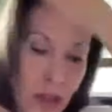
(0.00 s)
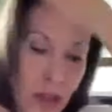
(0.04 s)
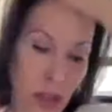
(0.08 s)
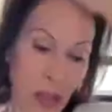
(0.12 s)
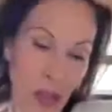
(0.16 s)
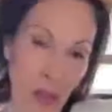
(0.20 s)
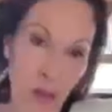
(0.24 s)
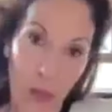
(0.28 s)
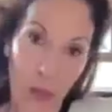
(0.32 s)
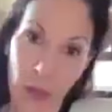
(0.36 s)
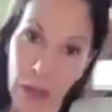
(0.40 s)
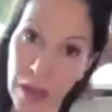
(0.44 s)
to
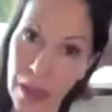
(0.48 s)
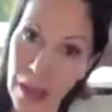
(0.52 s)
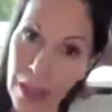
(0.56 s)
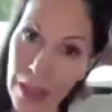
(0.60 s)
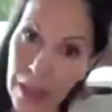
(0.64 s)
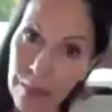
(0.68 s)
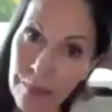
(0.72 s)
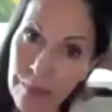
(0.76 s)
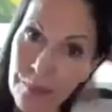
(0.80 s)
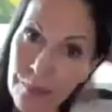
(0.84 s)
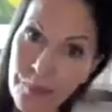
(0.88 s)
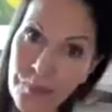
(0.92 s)
go
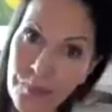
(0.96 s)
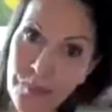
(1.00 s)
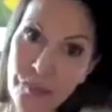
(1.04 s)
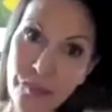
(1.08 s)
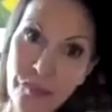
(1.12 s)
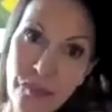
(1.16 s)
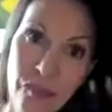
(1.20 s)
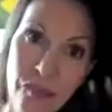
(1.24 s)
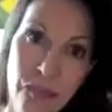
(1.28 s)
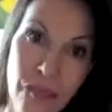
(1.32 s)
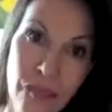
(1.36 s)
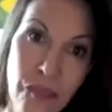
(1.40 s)
within
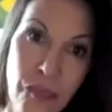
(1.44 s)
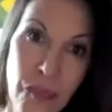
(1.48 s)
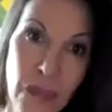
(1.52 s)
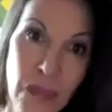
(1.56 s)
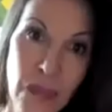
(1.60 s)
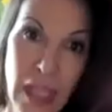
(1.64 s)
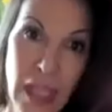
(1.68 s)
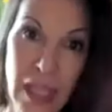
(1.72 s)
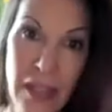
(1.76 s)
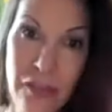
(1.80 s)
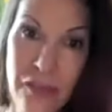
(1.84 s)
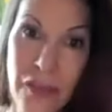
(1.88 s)

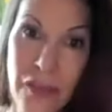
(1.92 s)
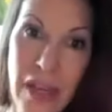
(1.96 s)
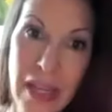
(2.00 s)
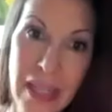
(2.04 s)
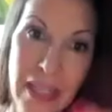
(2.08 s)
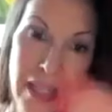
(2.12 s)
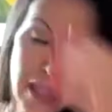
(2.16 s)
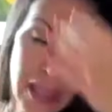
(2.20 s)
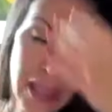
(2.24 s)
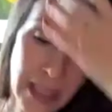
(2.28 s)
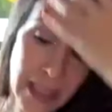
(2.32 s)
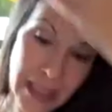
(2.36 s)
and
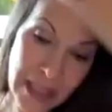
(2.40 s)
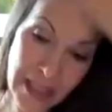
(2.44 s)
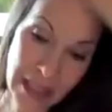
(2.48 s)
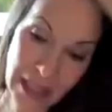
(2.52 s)
find these